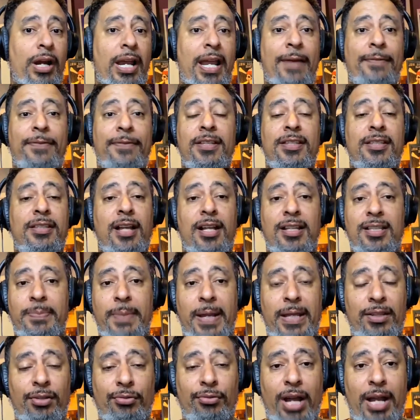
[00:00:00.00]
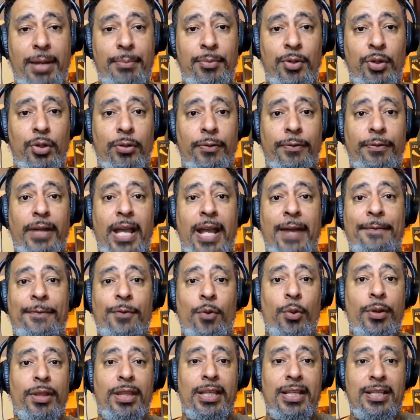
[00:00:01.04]
if the Suns made the right move. And
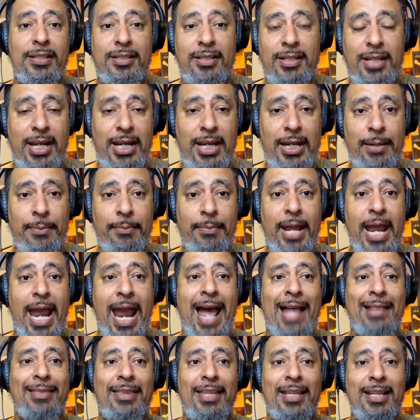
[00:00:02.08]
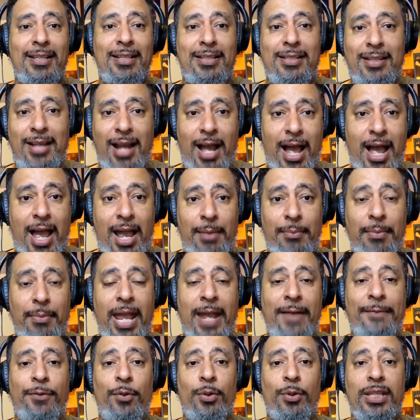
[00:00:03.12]
for this team at this time,
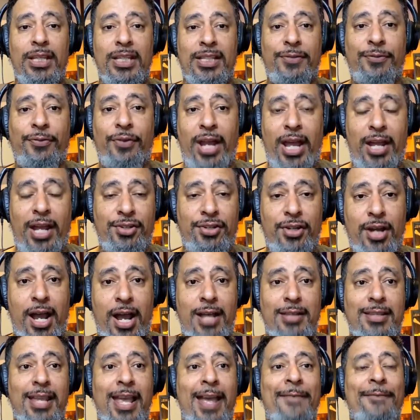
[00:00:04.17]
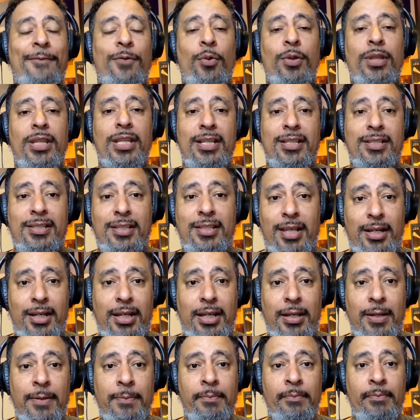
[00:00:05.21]
and for this franchise, and for this
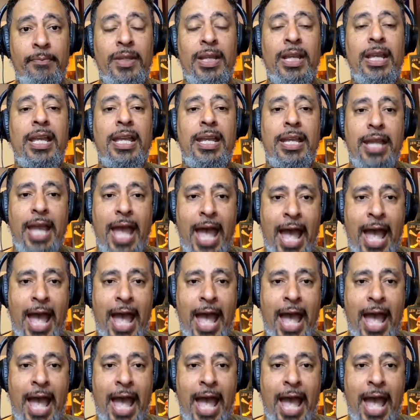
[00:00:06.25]
city, he